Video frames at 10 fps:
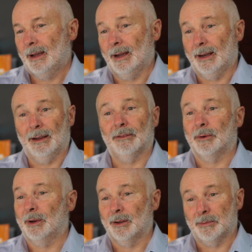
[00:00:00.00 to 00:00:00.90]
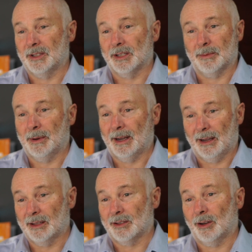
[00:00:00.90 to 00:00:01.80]
and everyone who participated
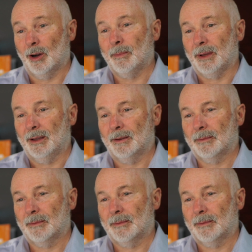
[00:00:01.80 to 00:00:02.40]
gets a copy.